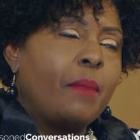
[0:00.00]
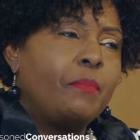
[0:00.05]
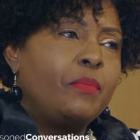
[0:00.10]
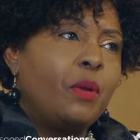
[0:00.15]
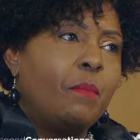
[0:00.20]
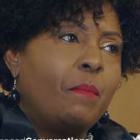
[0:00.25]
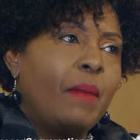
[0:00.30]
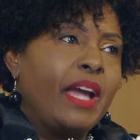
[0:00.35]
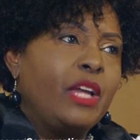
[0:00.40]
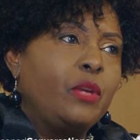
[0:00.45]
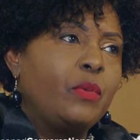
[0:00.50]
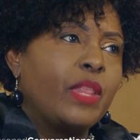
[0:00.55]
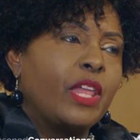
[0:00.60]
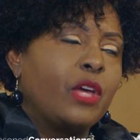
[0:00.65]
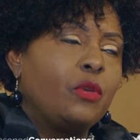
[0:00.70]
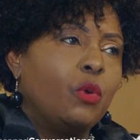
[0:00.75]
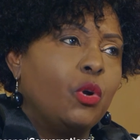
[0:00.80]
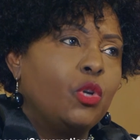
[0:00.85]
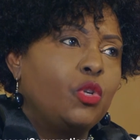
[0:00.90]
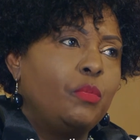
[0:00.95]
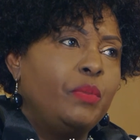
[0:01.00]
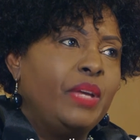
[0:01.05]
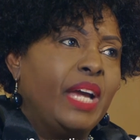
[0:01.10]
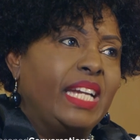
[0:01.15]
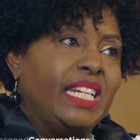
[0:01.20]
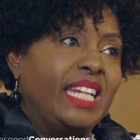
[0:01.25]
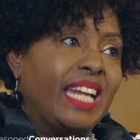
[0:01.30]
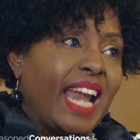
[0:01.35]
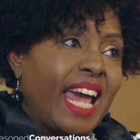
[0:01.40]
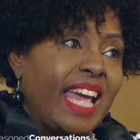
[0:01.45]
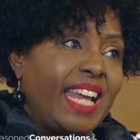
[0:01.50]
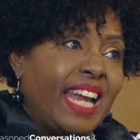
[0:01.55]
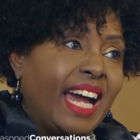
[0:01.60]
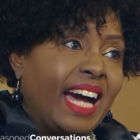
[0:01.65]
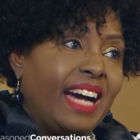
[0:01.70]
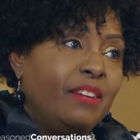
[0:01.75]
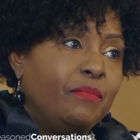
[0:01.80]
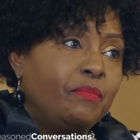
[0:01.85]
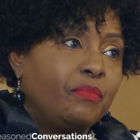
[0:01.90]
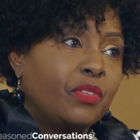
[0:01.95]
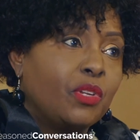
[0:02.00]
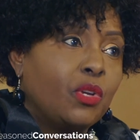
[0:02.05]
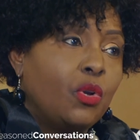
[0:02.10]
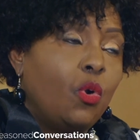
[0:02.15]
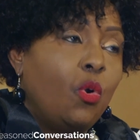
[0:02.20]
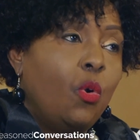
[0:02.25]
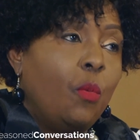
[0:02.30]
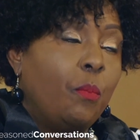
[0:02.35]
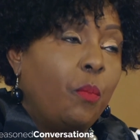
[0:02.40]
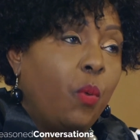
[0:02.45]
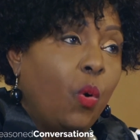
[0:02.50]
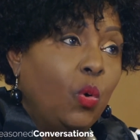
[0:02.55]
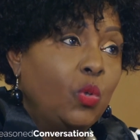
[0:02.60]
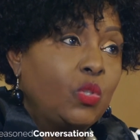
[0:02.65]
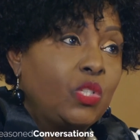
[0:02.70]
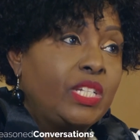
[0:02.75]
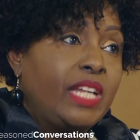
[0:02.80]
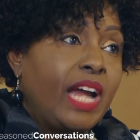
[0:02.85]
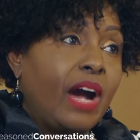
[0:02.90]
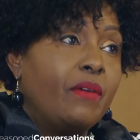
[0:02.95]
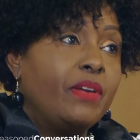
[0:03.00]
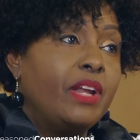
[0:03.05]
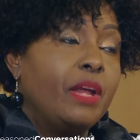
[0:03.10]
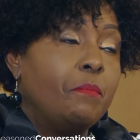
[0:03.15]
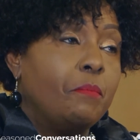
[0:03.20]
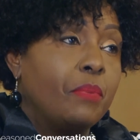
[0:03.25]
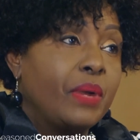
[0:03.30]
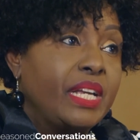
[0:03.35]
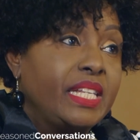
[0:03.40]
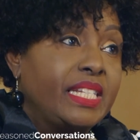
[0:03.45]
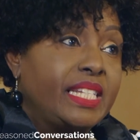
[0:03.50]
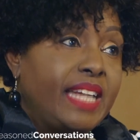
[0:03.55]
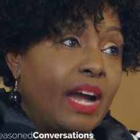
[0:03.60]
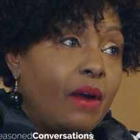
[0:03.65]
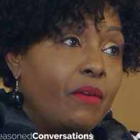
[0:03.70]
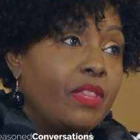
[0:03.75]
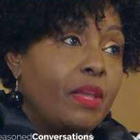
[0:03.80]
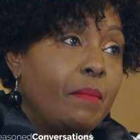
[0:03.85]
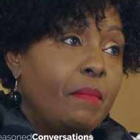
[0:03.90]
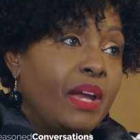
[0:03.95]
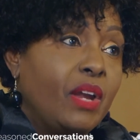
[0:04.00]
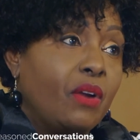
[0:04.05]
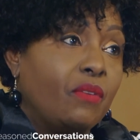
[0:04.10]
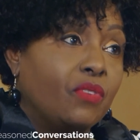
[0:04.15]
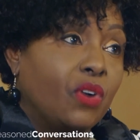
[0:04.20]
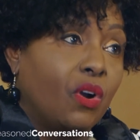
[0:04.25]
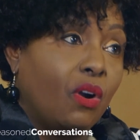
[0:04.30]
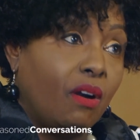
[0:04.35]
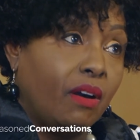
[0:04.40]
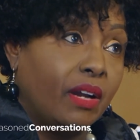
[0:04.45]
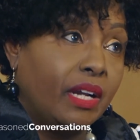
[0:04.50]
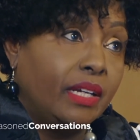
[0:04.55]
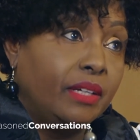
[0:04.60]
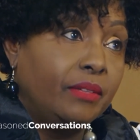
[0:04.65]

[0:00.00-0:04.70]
up your mind whether you want to be a Delilah who pulls down and brings down the men of God